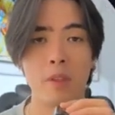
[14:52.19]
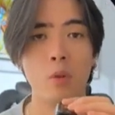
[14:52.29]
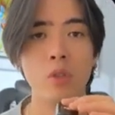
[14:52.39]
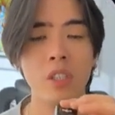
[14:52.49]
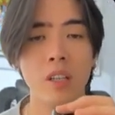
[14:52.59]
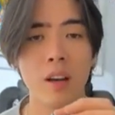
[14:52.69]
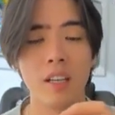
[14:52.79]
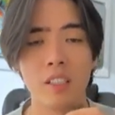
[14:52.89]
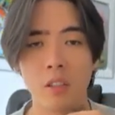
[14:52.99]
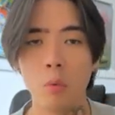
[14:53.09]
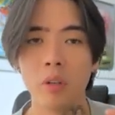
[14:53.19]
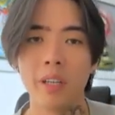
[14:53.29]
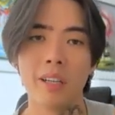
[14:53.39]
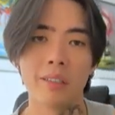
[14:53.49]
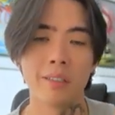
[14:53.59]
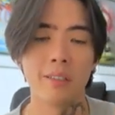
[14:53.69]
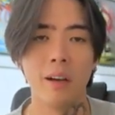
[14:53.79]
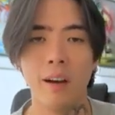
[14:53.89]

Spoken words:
using like someone else